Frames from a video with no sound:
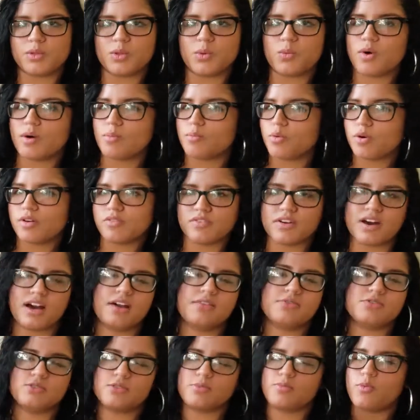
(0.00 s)
the one point
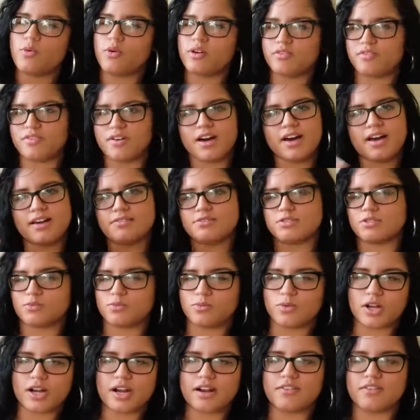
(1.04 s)
fives or the point fives or
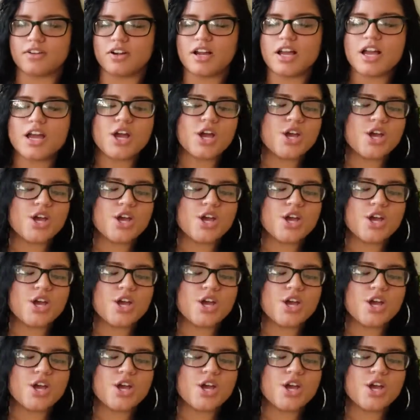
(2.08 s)
whatever.